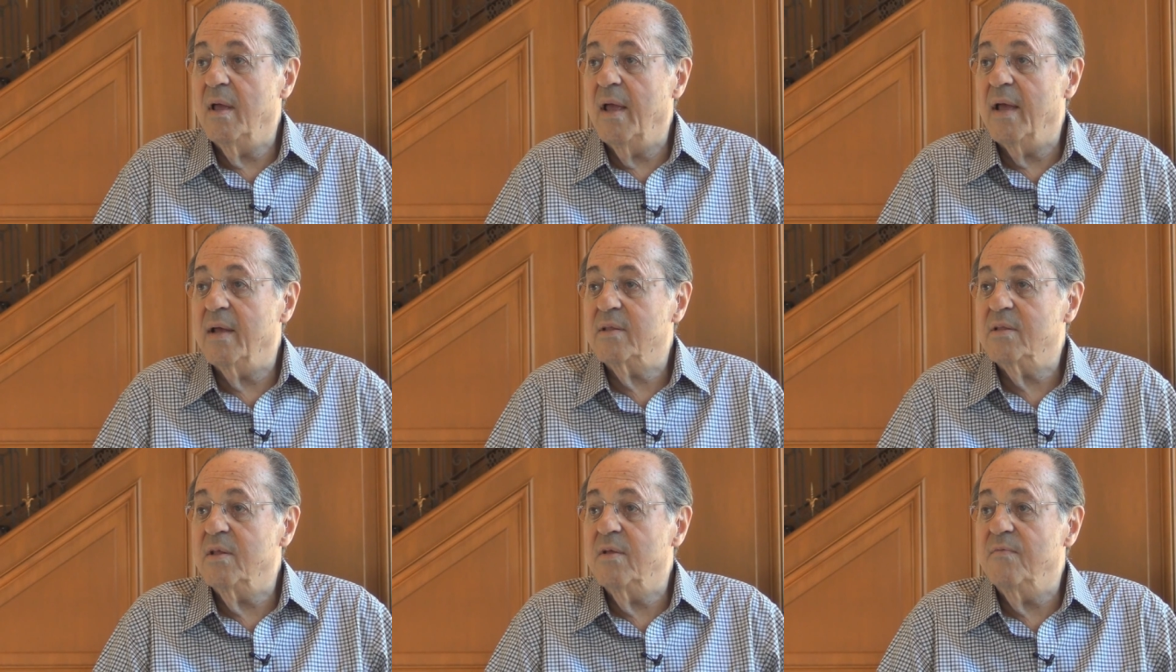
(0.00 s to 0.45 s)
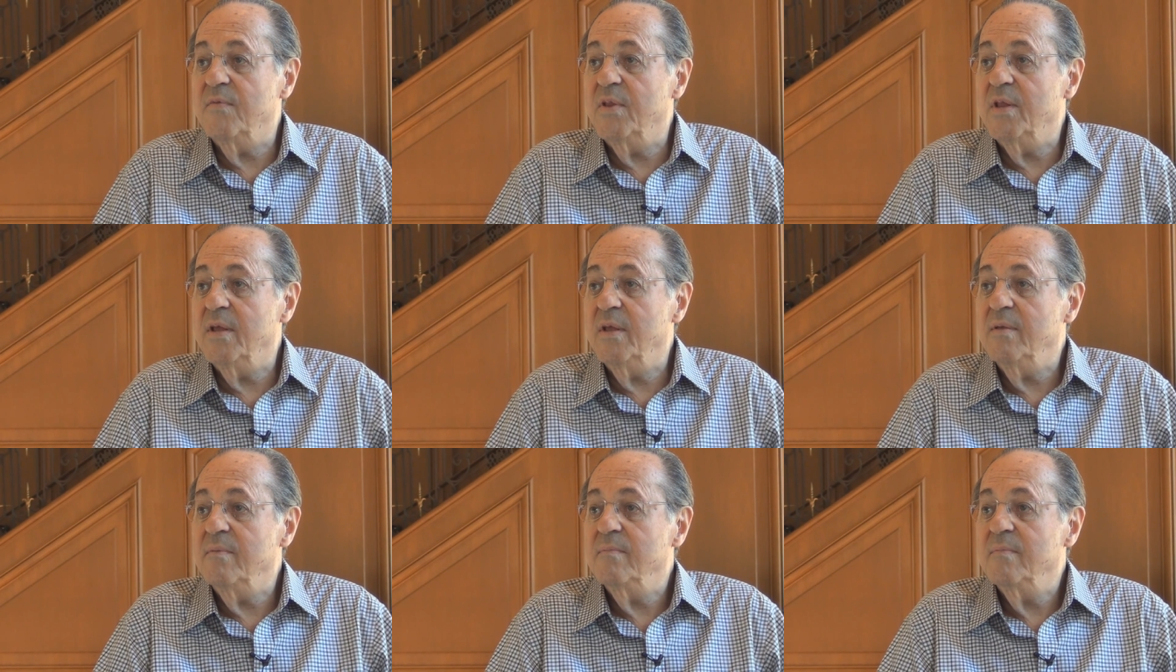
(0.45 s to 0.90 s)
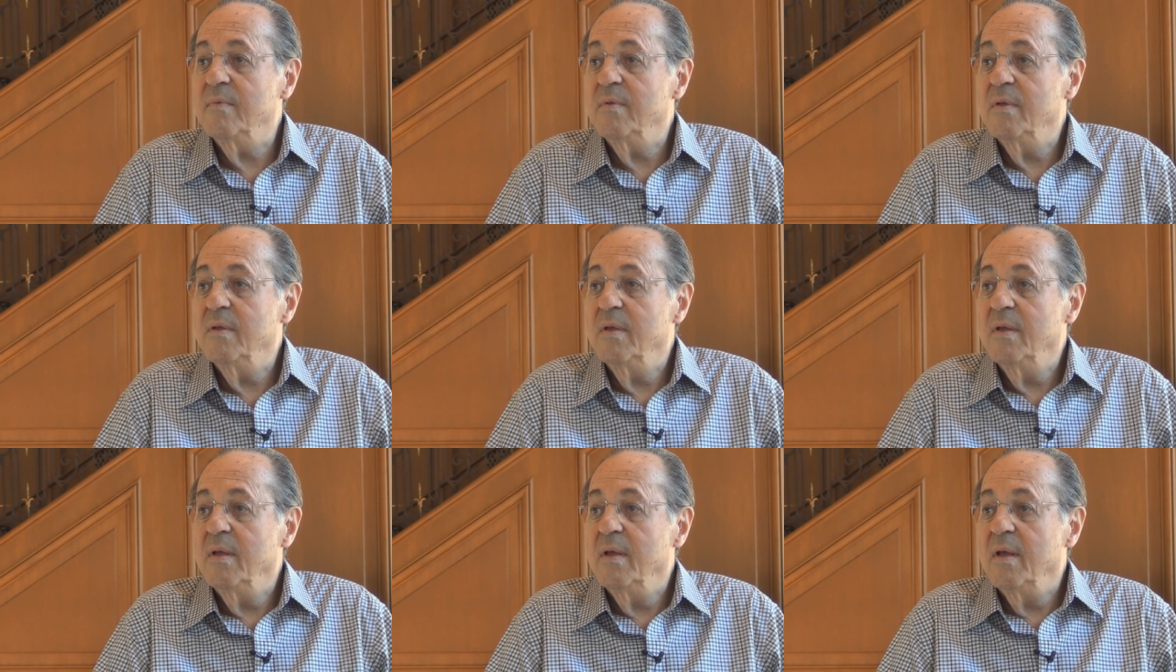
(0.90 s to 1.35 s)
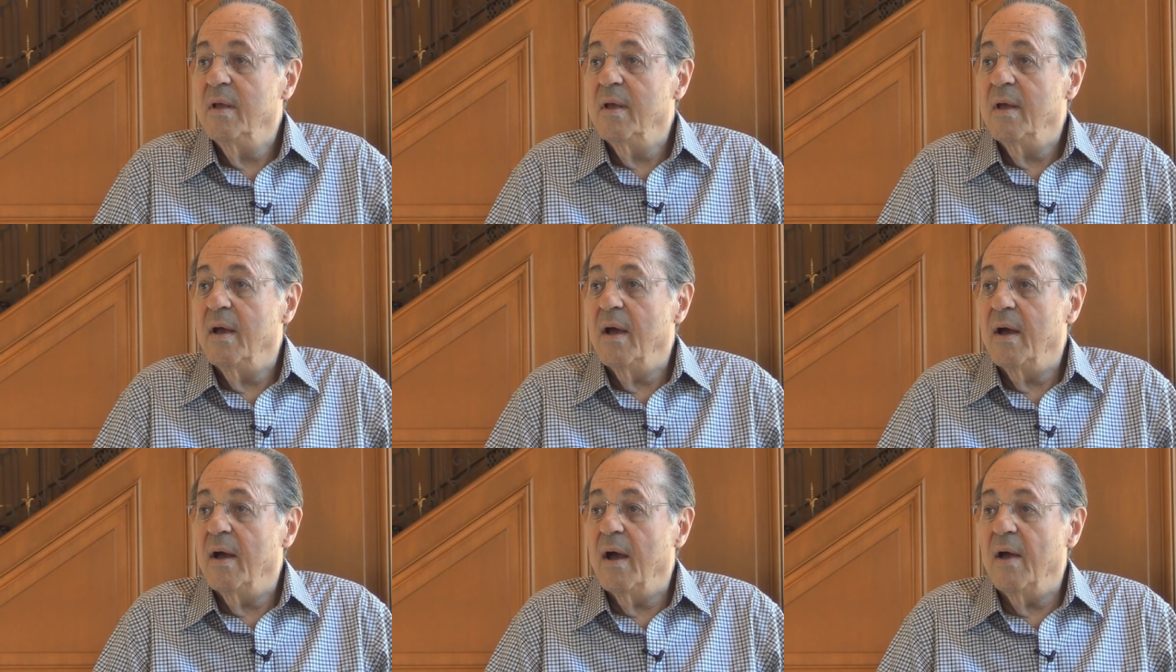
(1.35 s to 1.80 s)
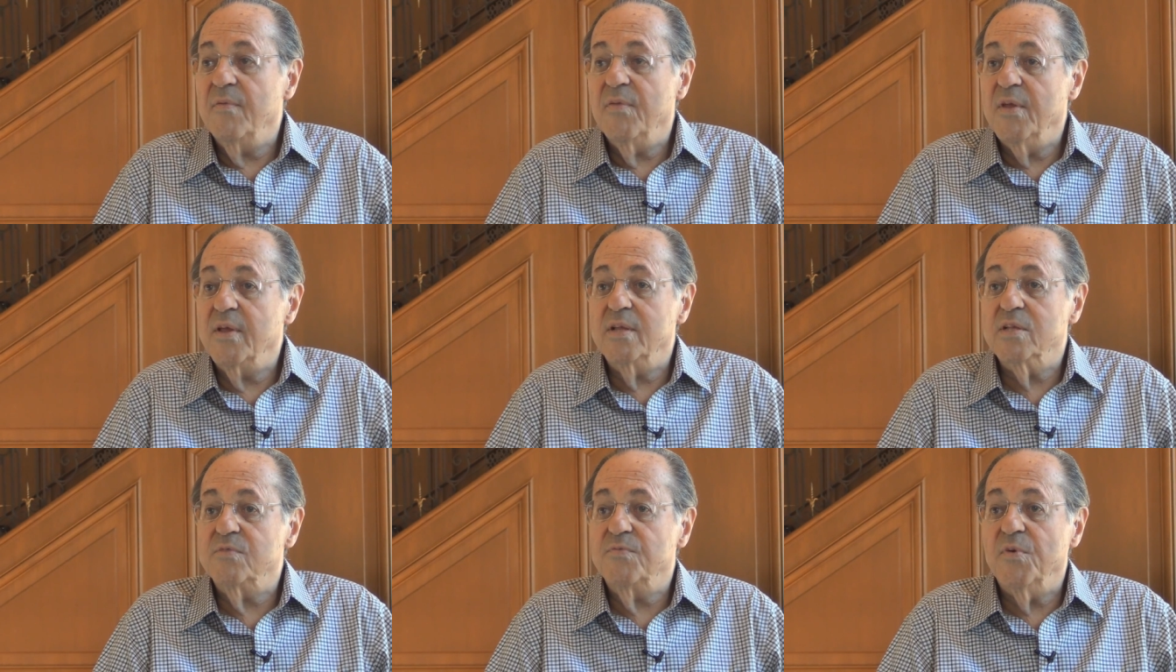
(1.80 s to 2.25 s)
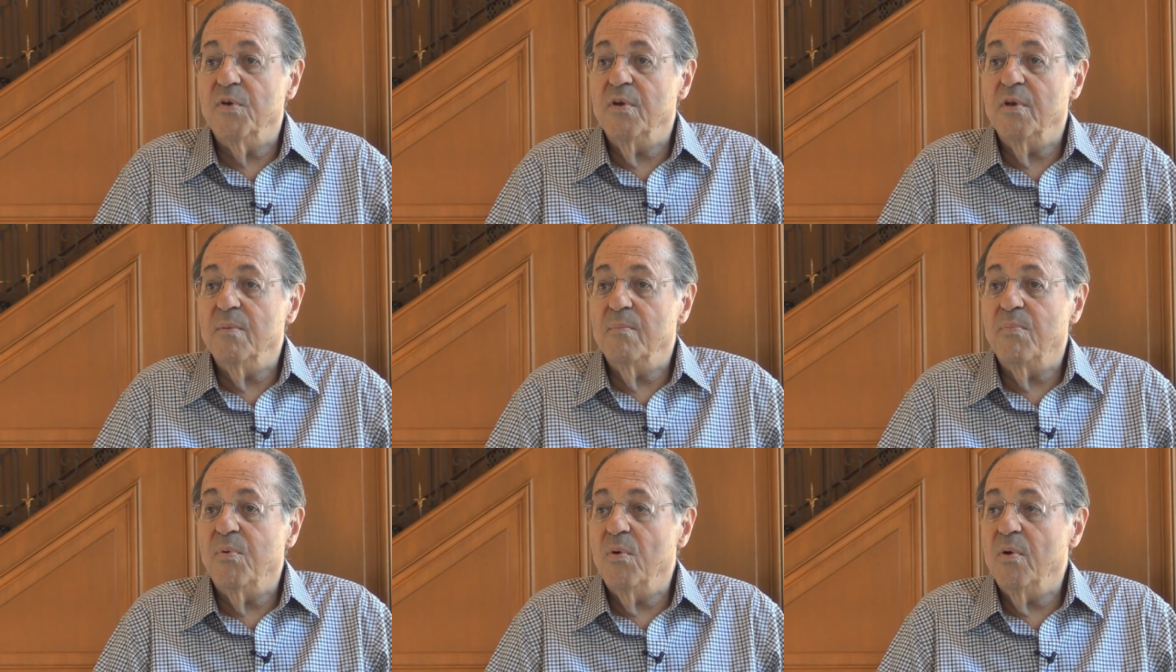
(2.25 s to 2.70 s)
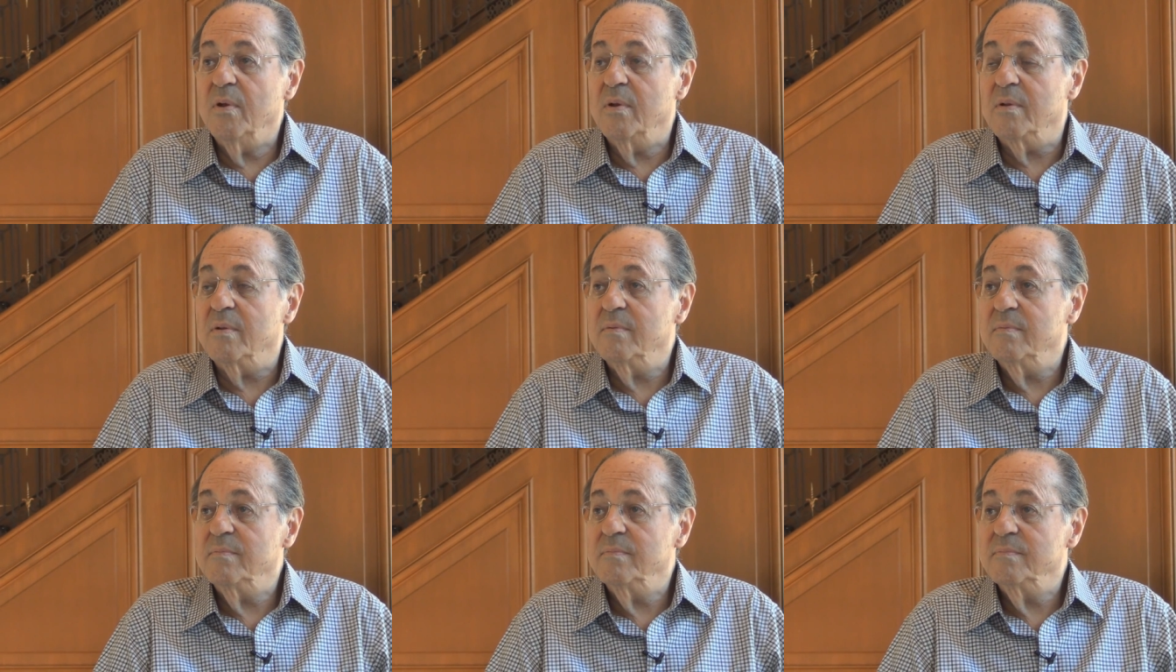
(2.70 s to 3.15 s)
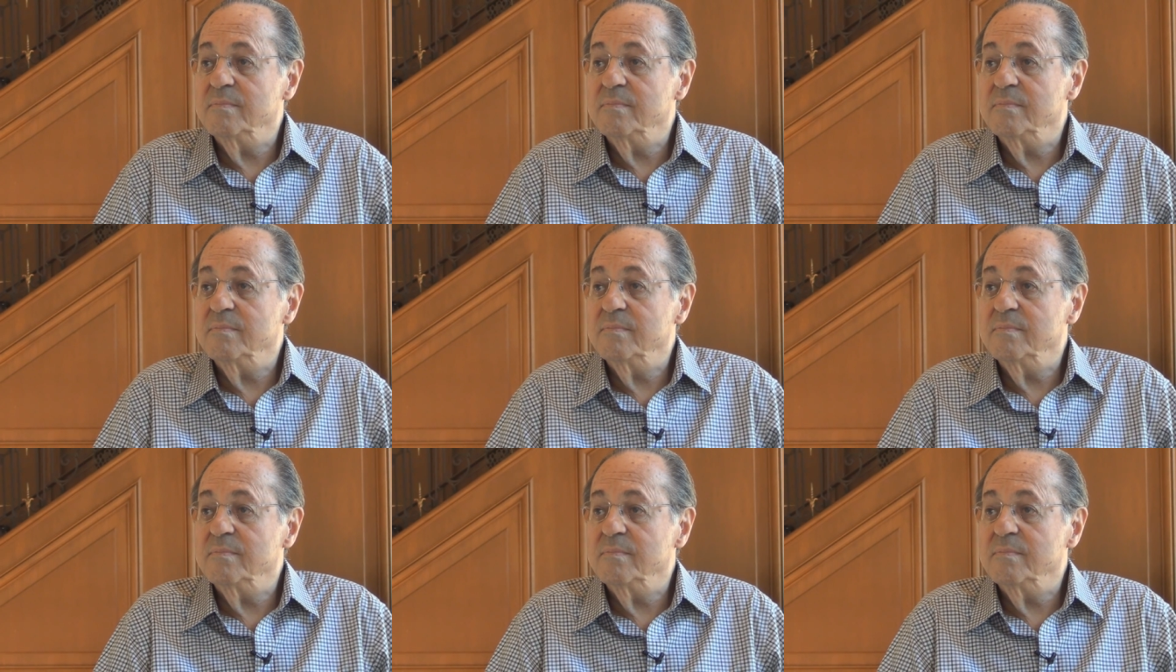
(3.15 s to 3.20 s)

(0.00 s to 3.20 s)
activity. Okay. I think it's very important.